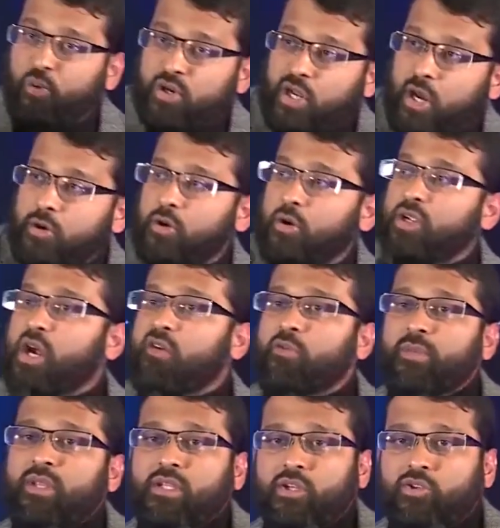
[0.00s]
put under
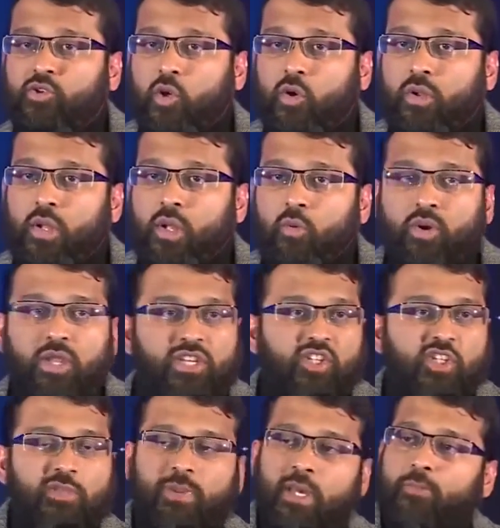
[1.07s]
government control.
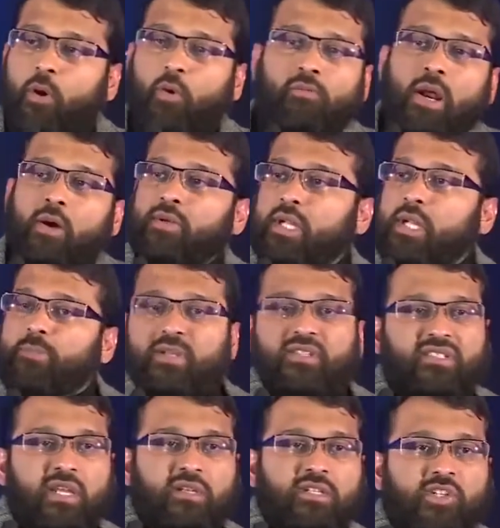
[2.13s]
Religious people were rounded up and
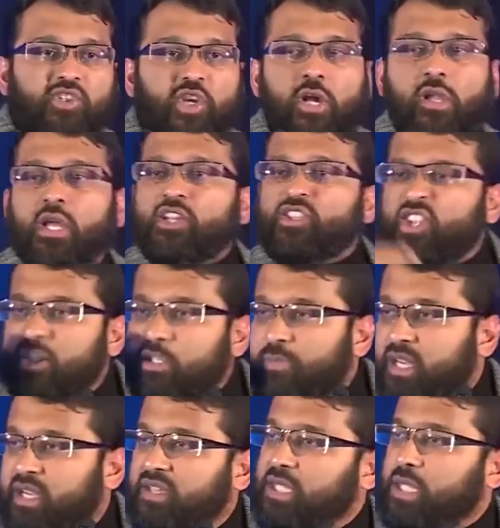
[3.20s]
sent to jail just
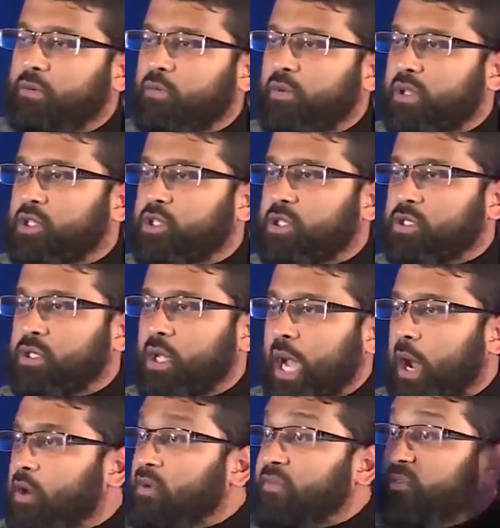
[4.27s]
because they were religious,
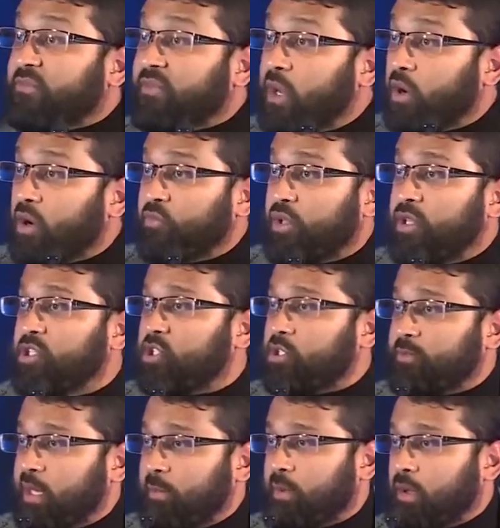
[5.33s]
out of a fear of
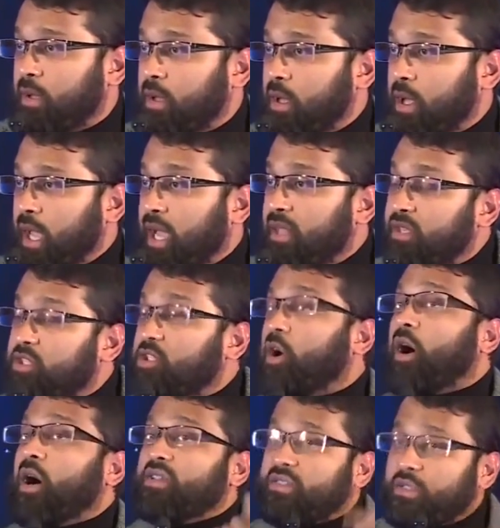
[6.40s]
religious people. And this
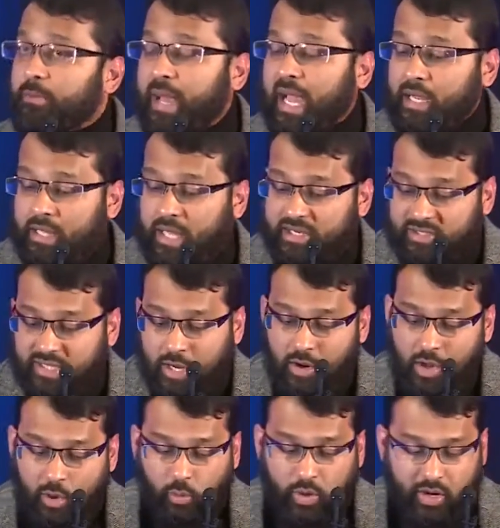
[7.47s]
caused a backlash
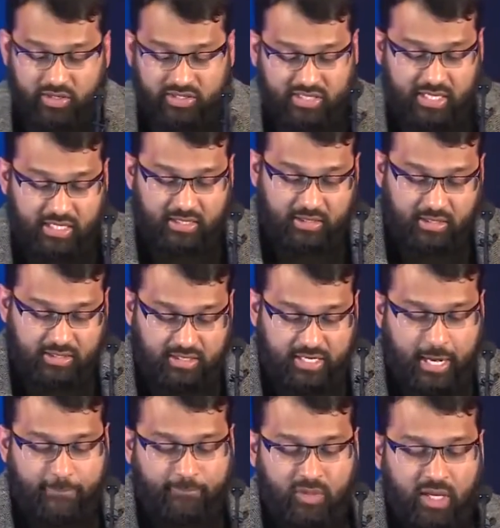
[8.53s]
that we are seeing to this
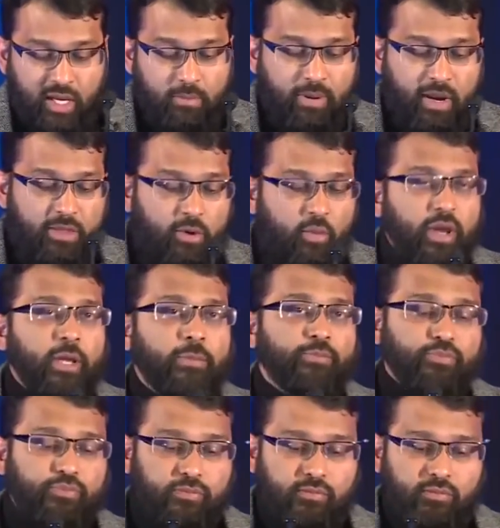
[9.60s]
day. And by the way,
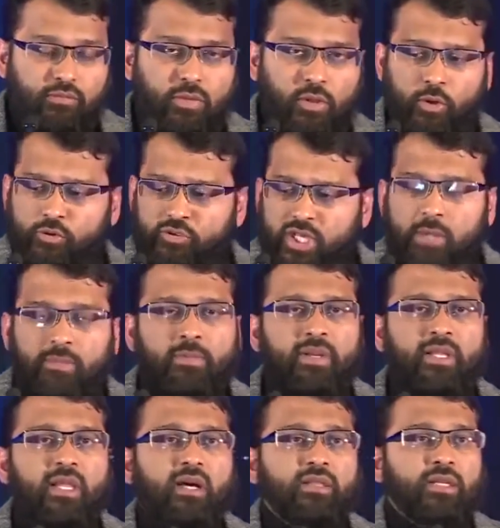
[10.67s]
Osama
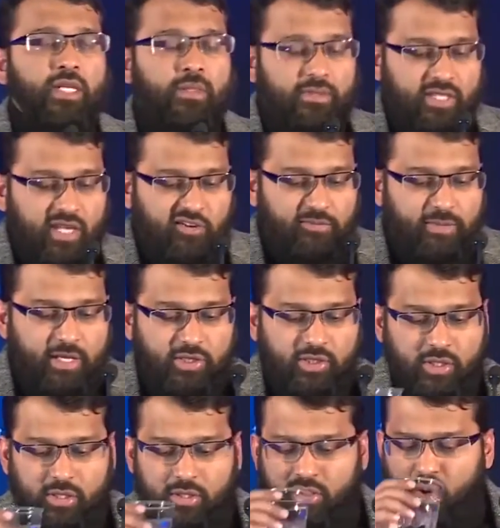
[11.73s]
bin Laden himself
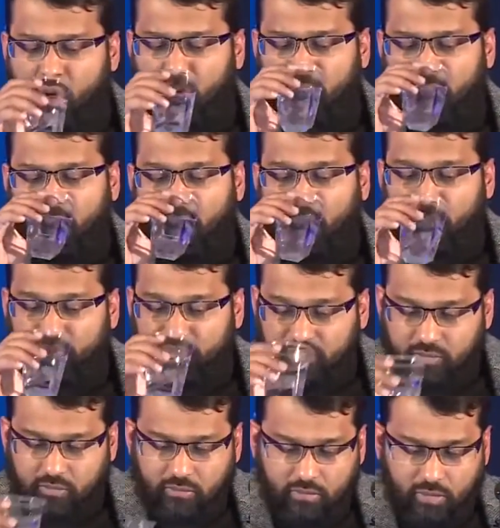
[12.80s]
mentioned
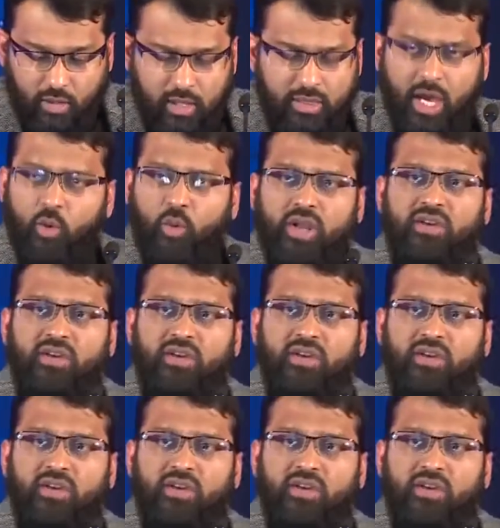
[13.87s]
that